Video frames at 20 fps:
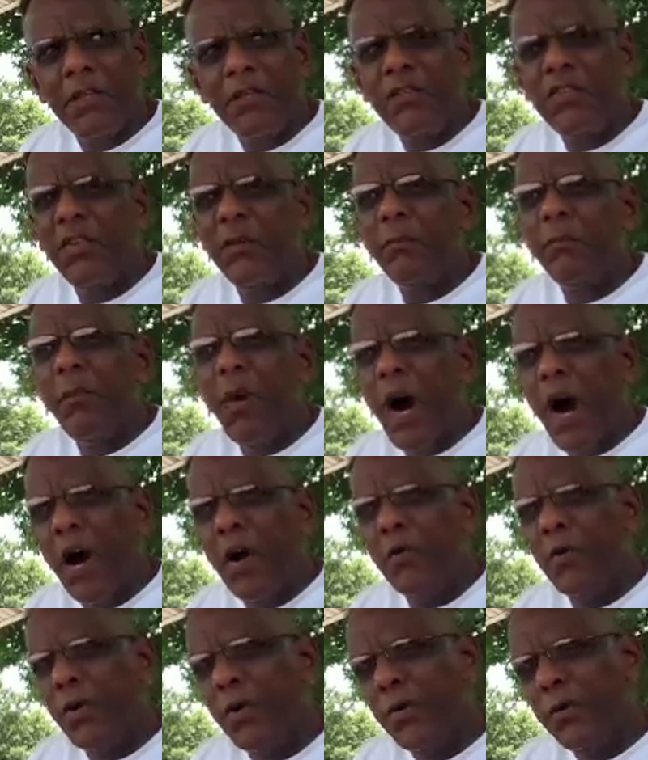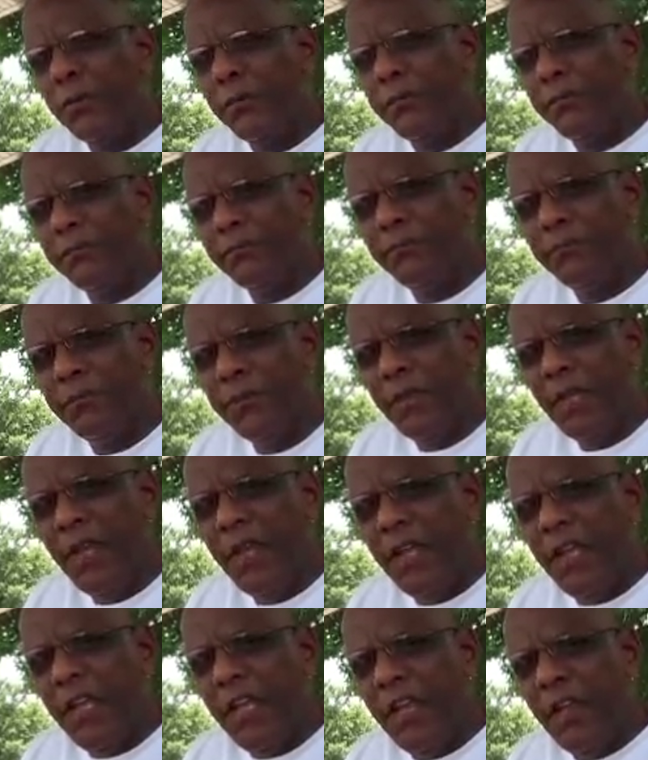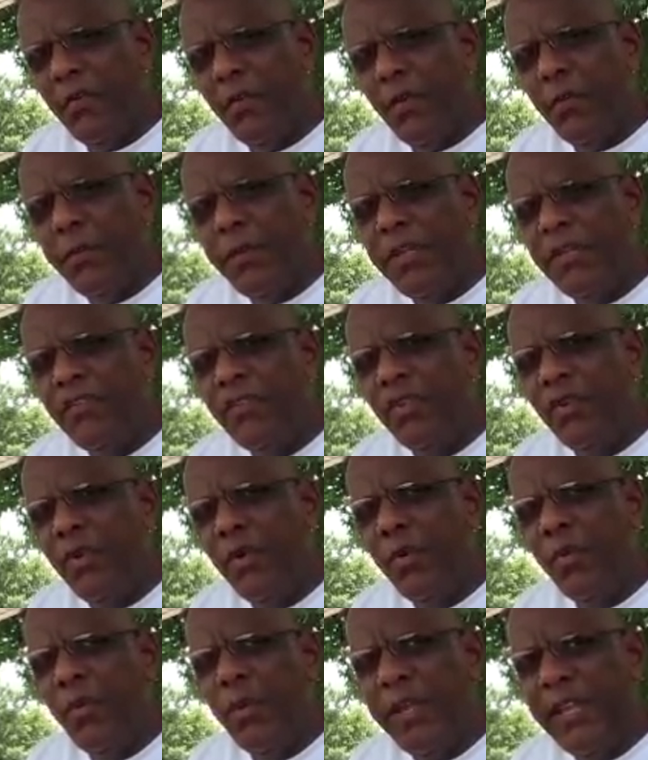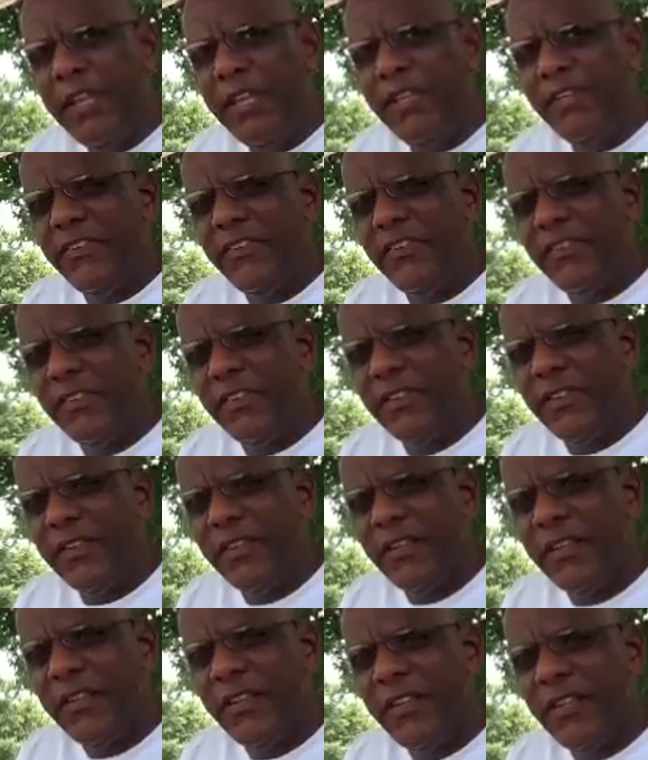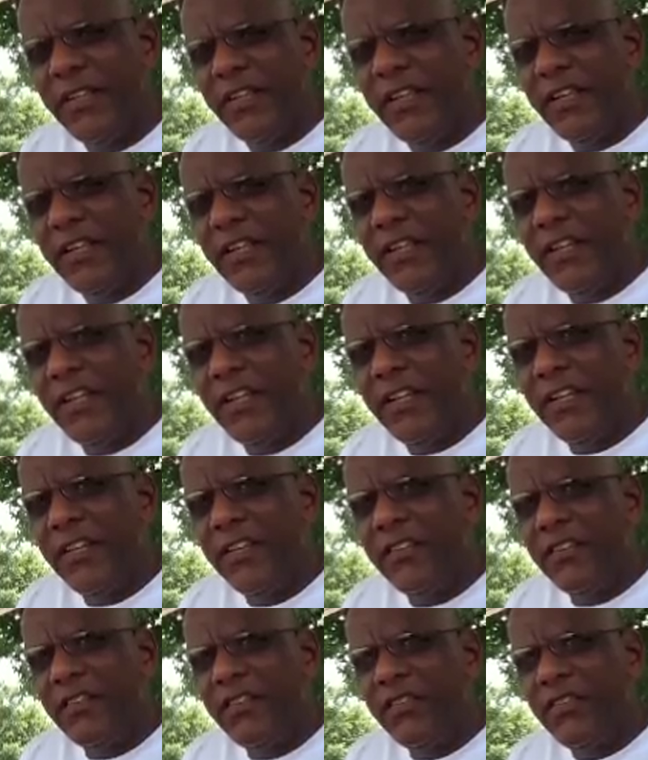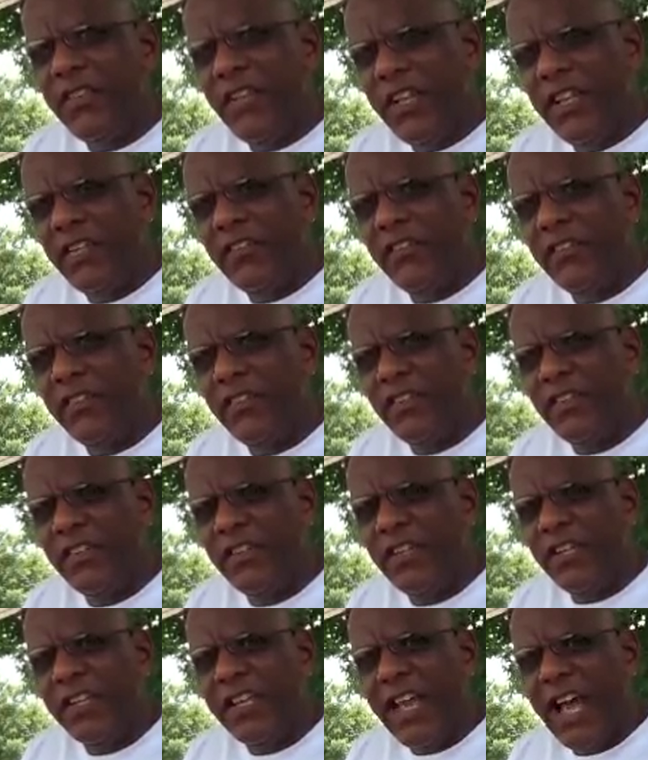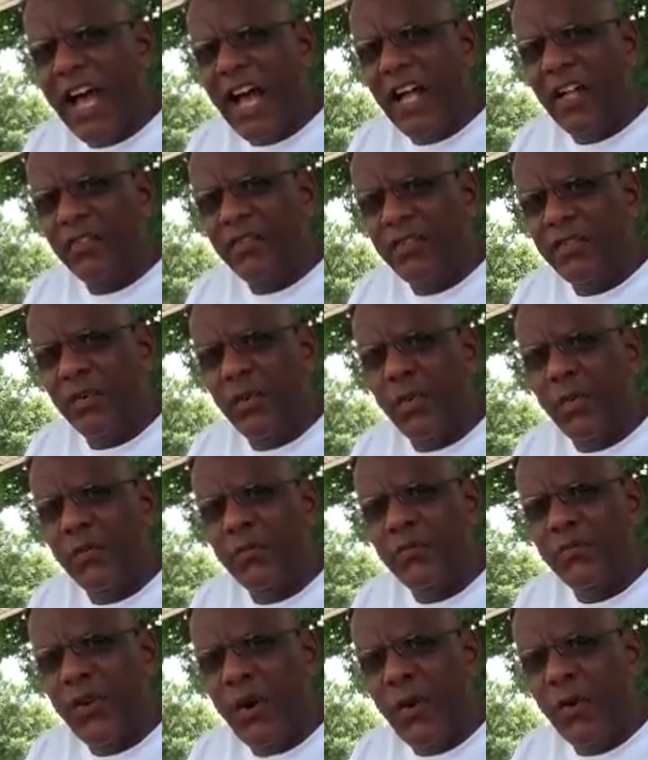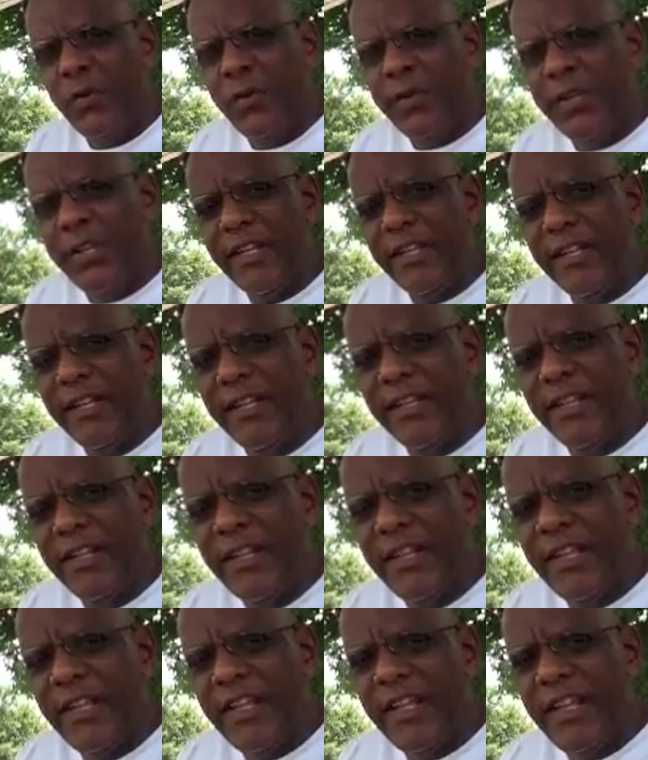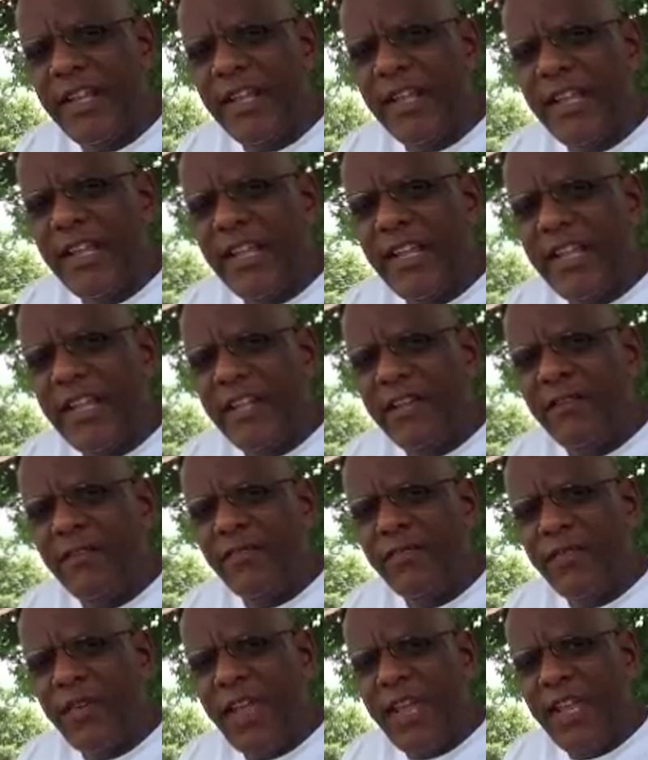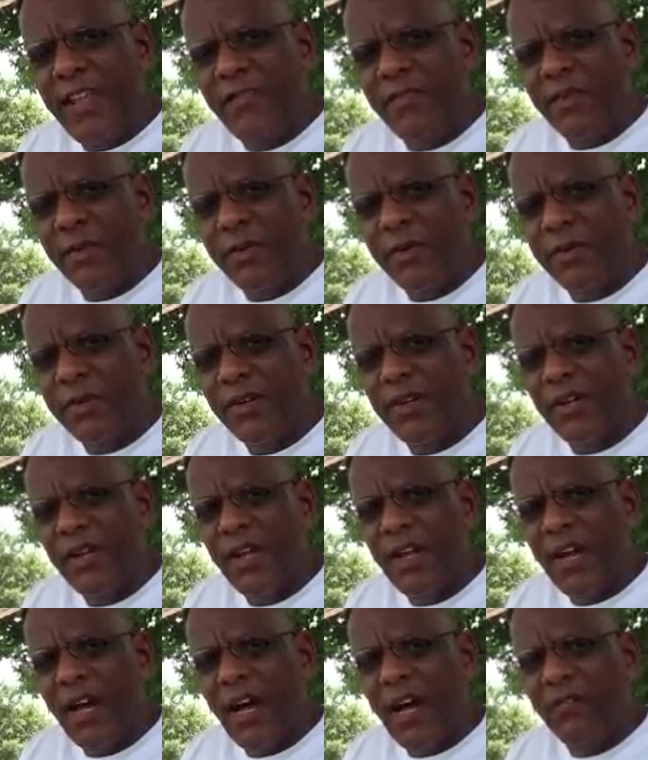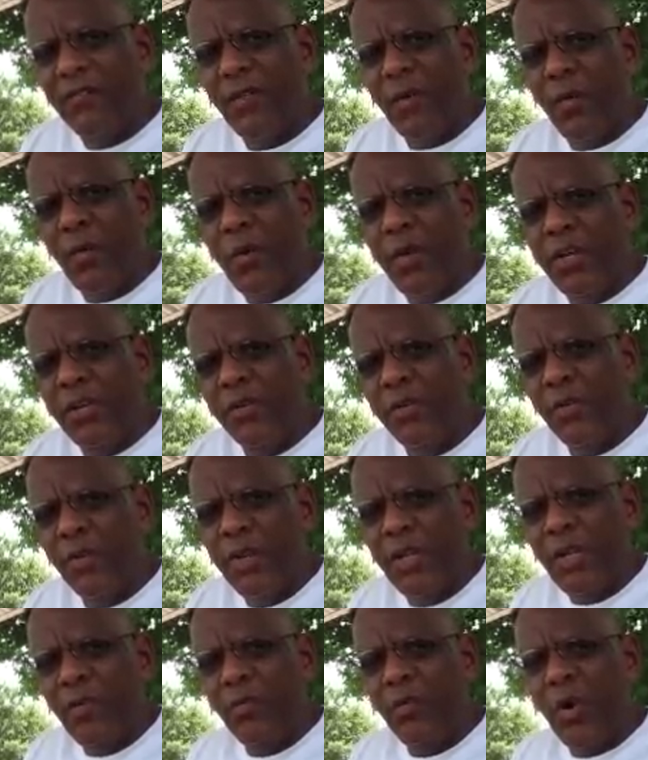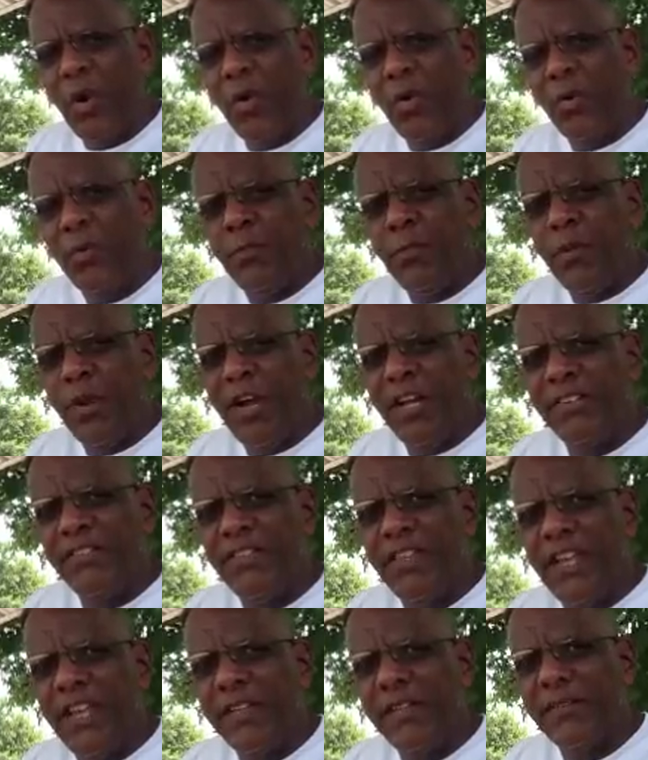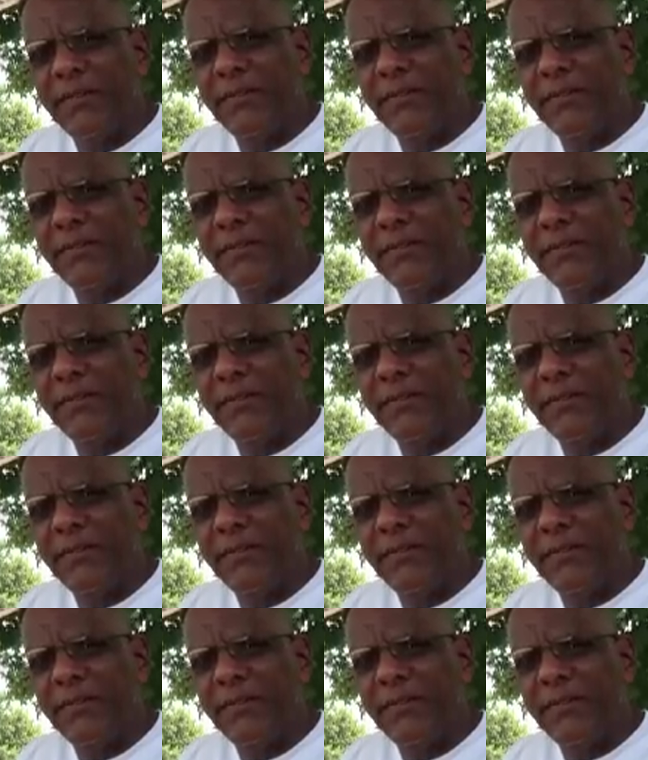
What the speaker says: Tomorrow, it will be 2 weeks since the council voted in favor of the Wintergreen Road project.